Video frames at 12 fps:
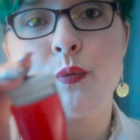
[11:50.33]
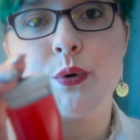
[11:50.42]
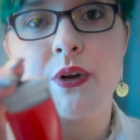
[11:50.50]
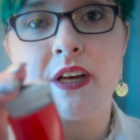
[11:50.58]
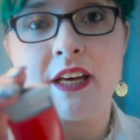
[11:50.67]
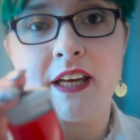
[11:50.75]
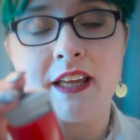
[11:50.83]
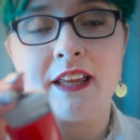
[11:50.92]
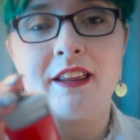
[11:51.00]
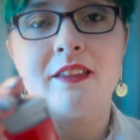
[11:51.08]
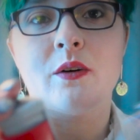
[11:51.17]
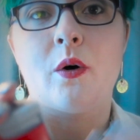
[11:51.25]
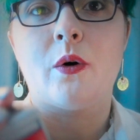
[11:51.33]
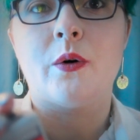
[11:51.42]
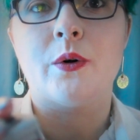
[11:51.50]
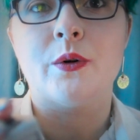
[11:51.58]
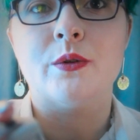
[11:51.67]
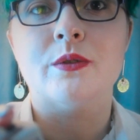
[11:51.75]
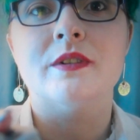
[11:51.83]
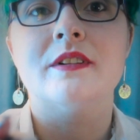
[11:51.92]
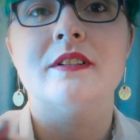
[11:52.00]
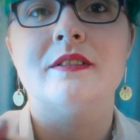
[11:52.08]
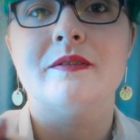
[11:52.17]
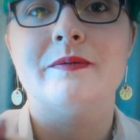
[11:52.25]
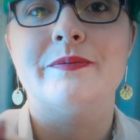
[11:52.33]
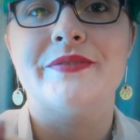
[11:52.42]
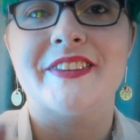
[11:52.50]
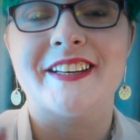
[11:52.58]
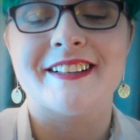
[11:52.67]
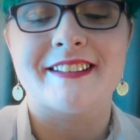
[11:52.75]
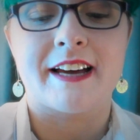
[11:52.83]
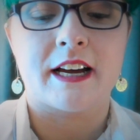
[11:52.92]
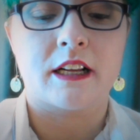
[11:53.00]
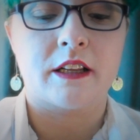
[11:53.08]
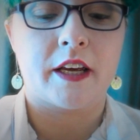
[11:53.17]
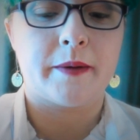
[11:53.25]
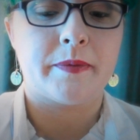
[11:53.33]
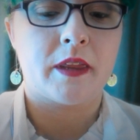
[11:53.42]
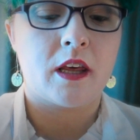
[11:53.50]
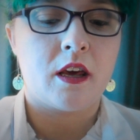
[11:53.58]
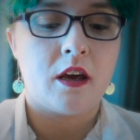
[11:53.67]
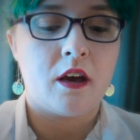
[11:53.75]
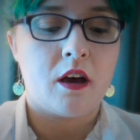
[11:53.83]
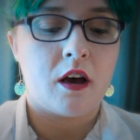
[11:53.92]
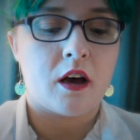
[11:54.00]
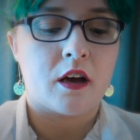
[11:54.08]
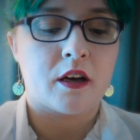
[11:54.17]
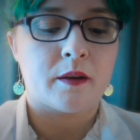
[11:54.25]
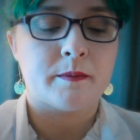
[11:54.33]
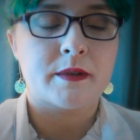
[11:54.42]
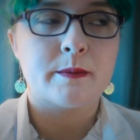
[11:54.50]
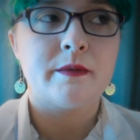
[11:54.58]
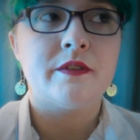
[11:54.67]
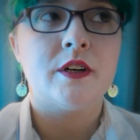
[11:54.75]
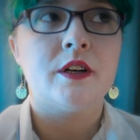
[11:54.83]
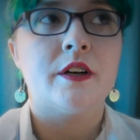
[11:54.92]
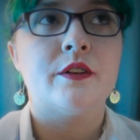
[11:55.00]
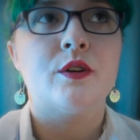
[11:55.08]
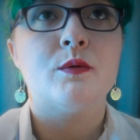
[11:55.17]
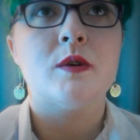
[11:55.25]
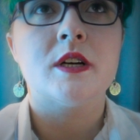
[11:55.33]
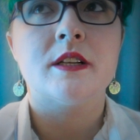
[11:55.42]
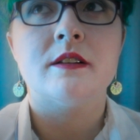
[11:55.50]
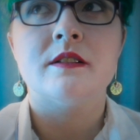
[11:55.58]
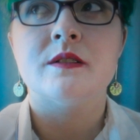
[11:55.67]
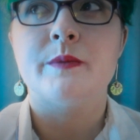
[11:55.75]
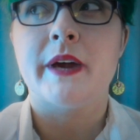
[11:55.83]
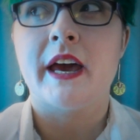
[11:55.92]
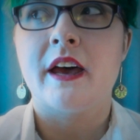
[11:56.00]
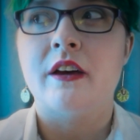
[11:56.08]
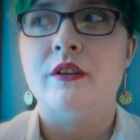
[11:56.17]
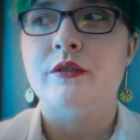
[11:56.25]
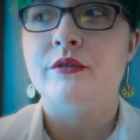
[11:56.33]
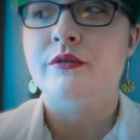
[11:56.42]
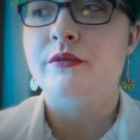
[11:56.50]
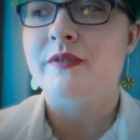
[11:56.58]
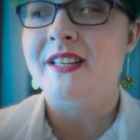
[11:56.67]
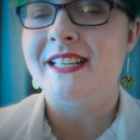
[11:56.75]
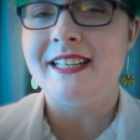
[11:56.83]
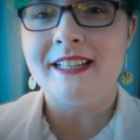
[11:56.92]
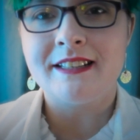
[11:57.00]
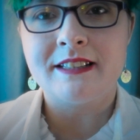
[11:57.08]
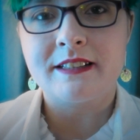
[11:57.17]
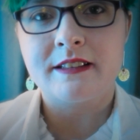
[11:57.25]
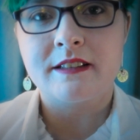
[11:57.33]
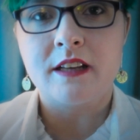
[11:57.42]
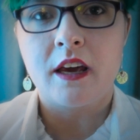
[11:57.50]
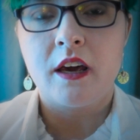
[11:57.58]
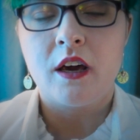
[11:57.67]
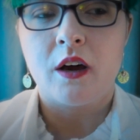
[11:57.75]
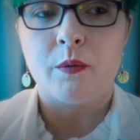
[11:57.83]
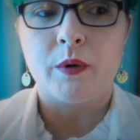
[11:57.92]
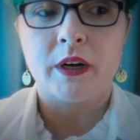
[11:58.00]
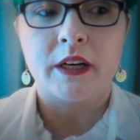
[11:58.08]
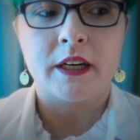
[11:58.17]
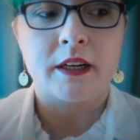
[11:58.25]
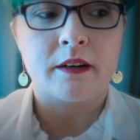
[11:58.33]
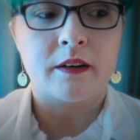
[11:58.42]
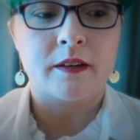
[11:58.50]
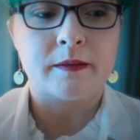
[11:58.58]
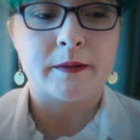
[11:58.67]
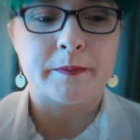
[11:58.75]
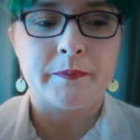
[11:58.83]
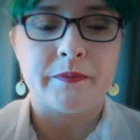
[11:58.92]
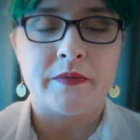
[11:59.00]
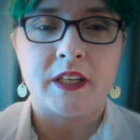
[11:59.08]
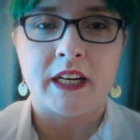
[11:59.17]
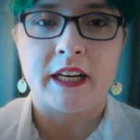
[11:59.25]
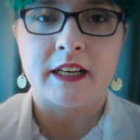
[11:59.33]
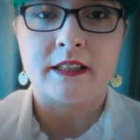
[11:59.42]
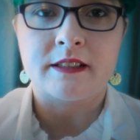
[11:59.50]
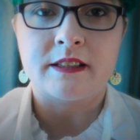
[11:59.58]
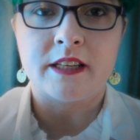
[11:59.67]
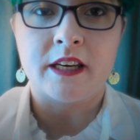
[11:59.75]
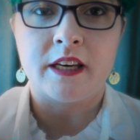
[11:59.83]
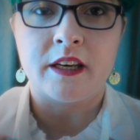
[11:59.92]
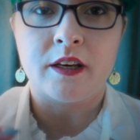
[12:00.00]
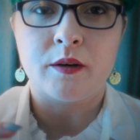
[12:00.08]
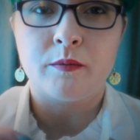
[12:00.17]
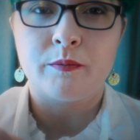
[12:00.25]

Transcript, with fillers: breathe, hold. Exactly. Um, some of our other ones we have the discs where um, it has the